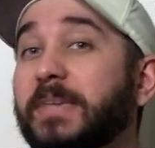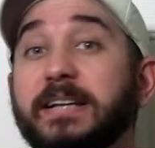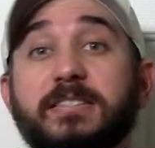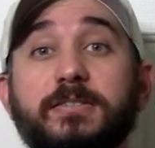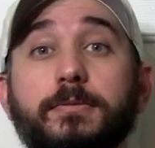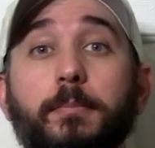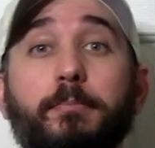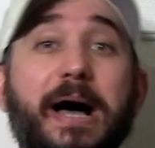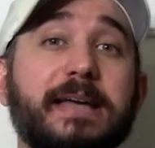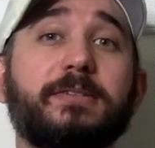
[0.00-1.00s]
It's
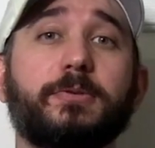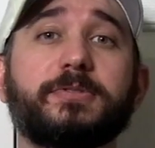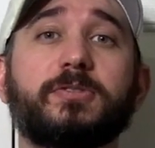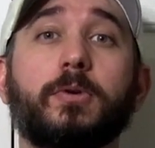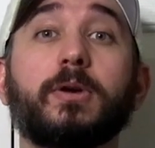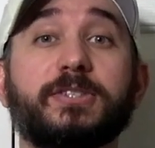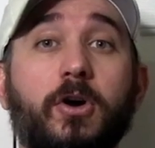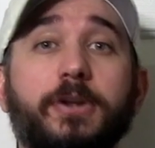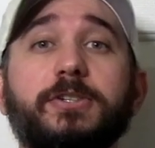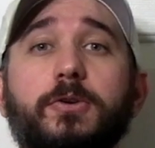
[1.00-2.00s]
by Adult, or it's
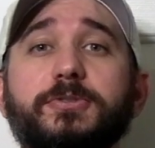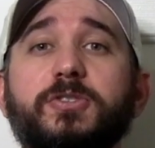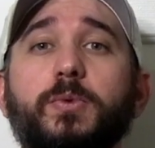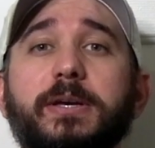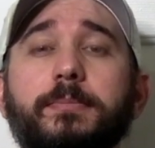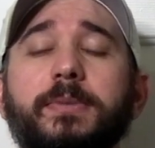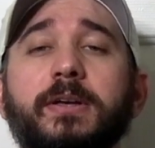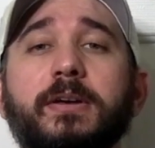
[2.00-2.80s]
on Adult Swim.